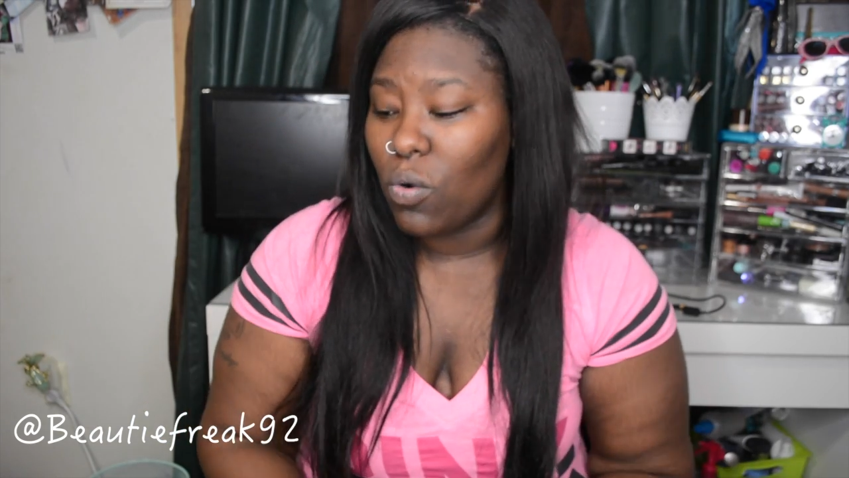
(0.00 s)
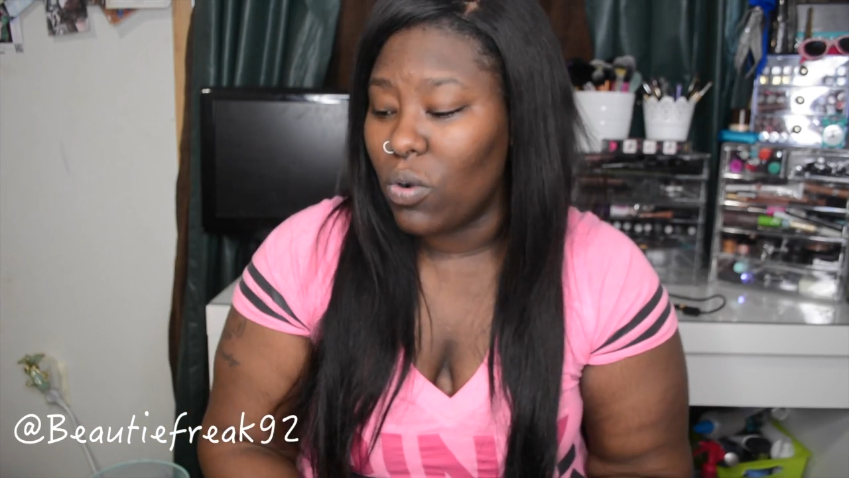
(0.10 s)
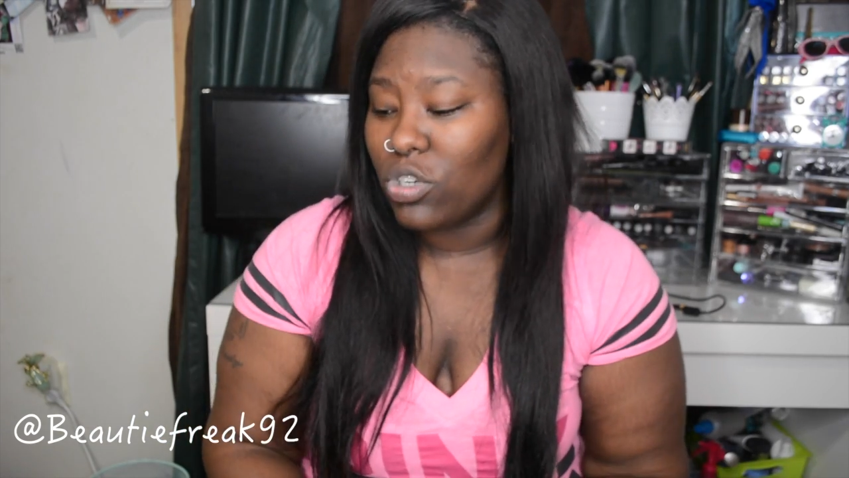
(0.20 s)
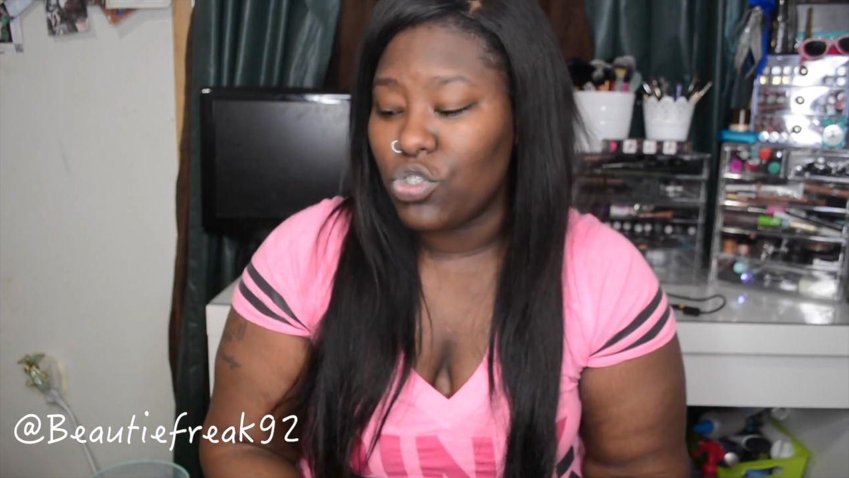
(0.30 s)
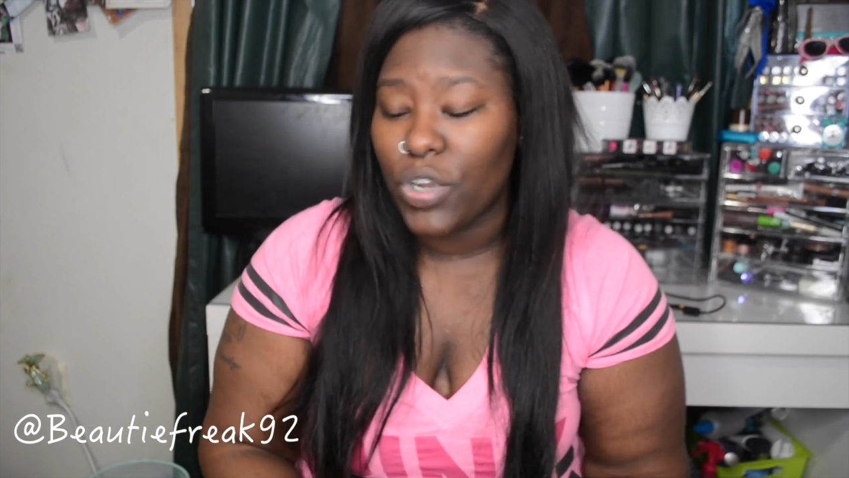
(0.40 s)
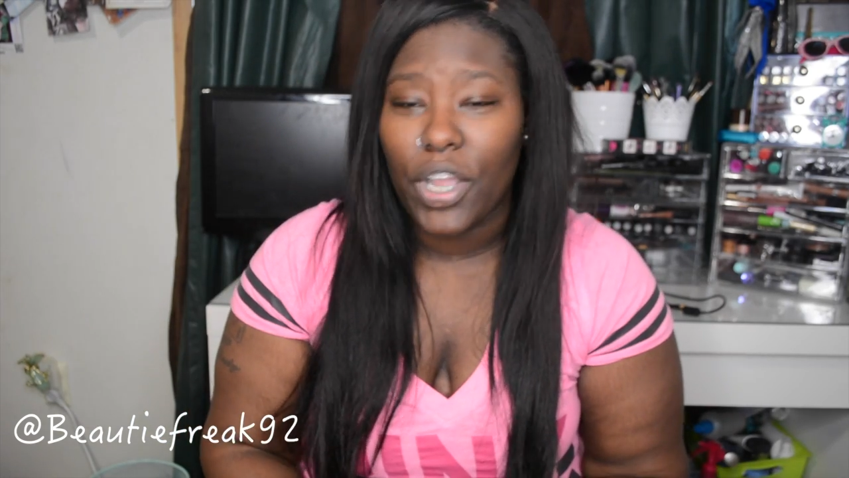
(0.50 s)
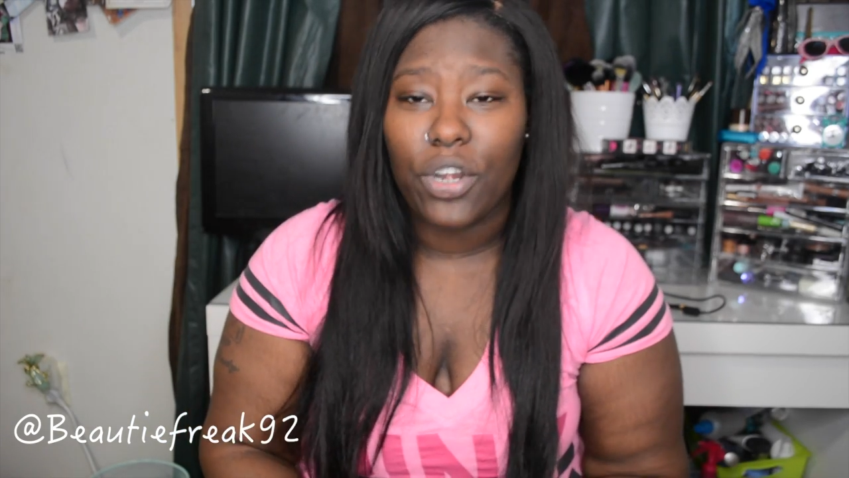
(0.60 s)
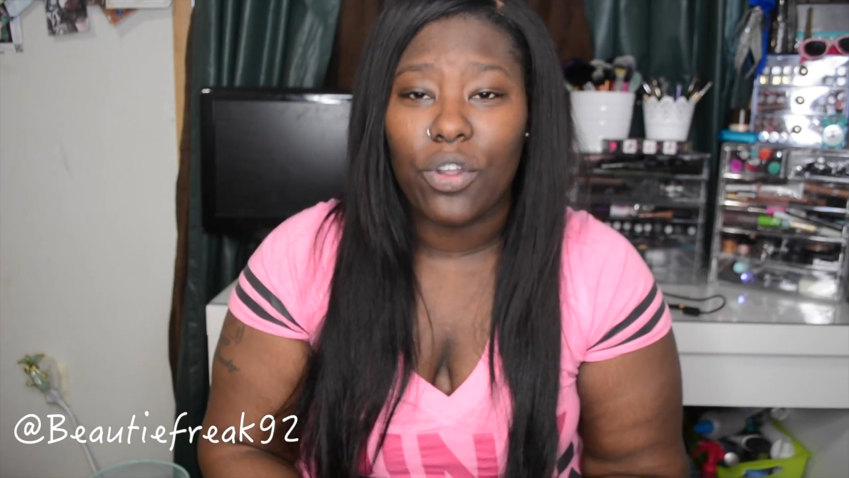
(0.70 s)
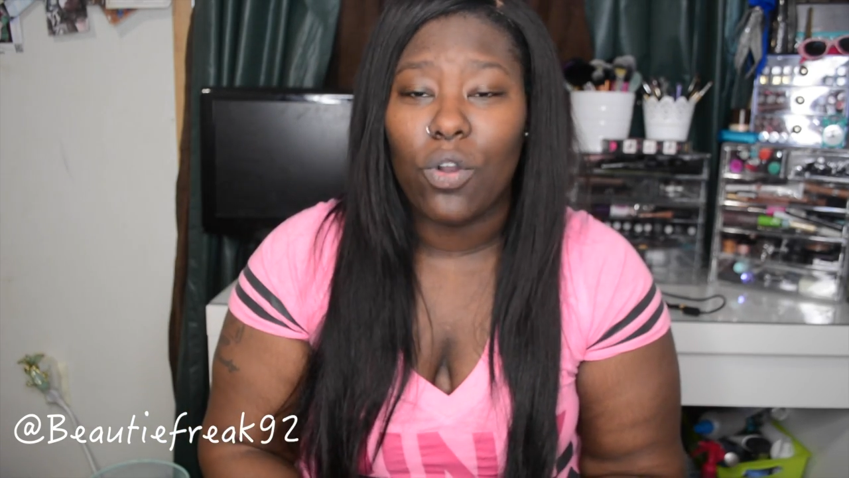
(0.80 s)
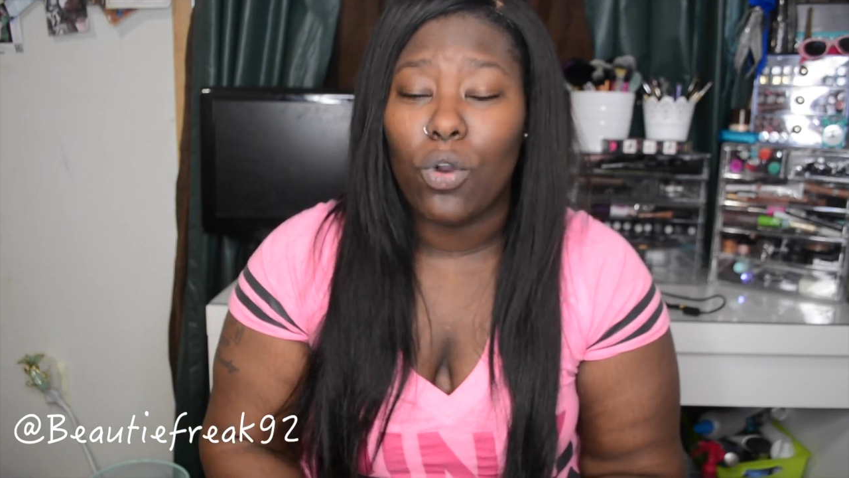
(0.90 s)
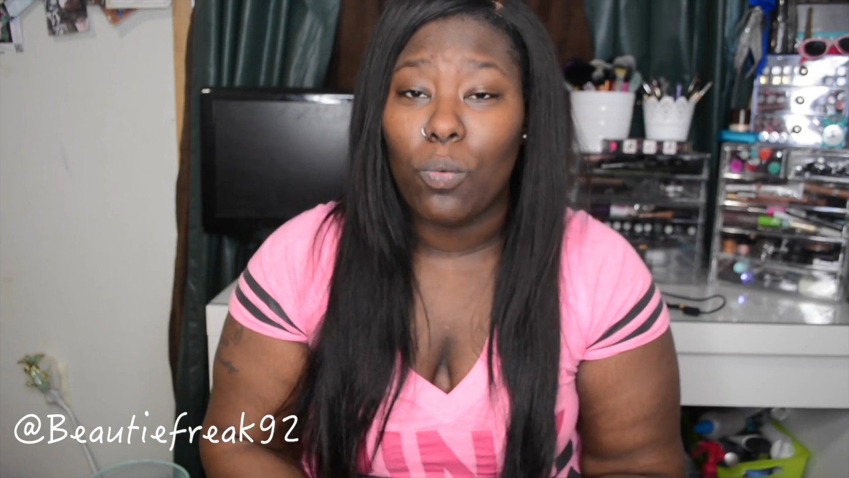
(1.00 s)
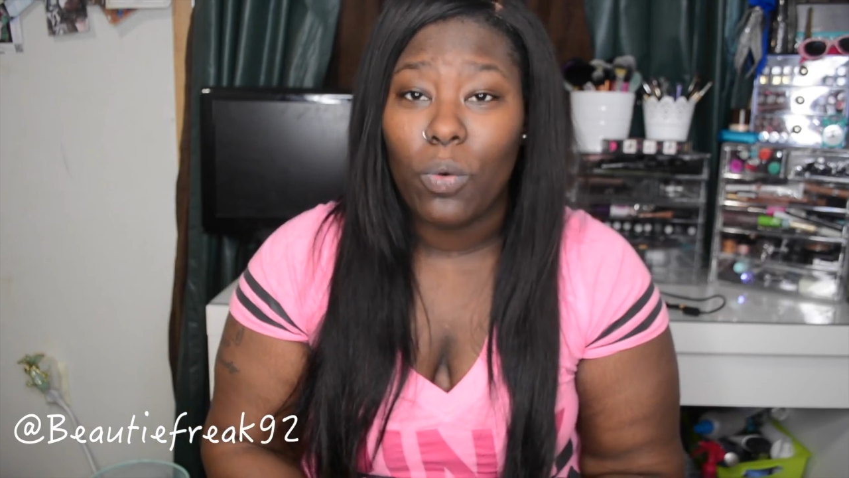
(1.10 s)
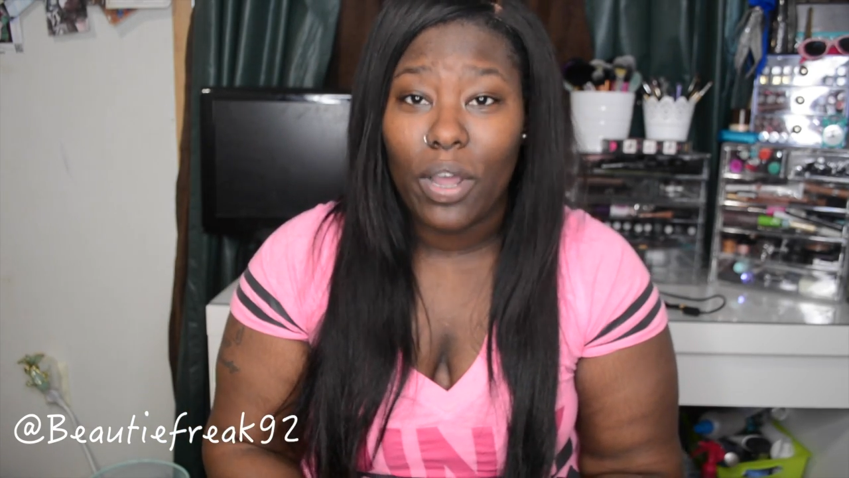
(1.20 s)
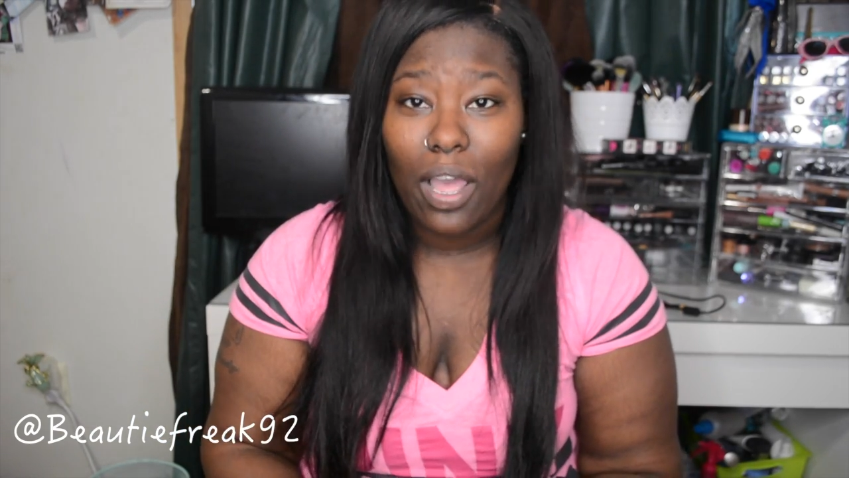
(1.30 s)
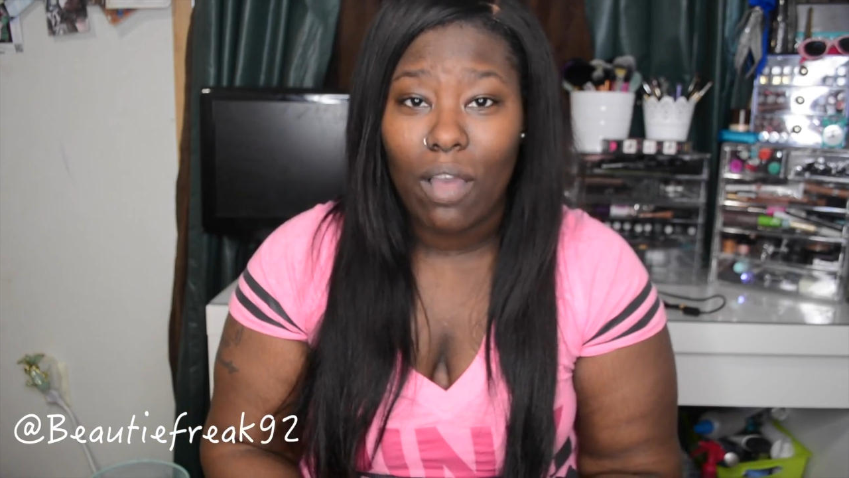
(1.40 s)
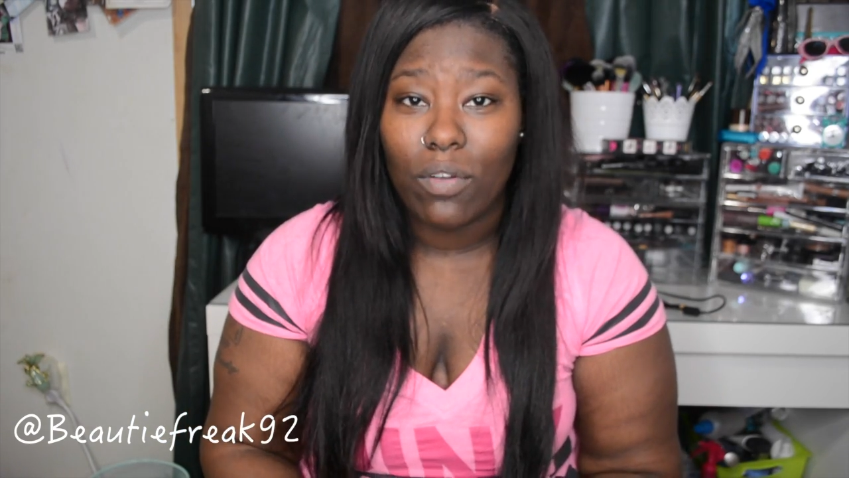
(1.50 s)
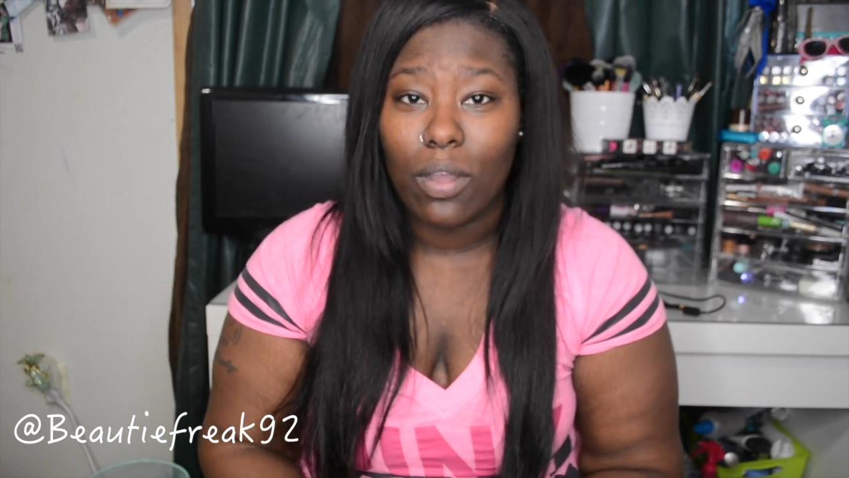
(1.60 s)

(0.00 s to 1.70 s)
or trainer or whatever.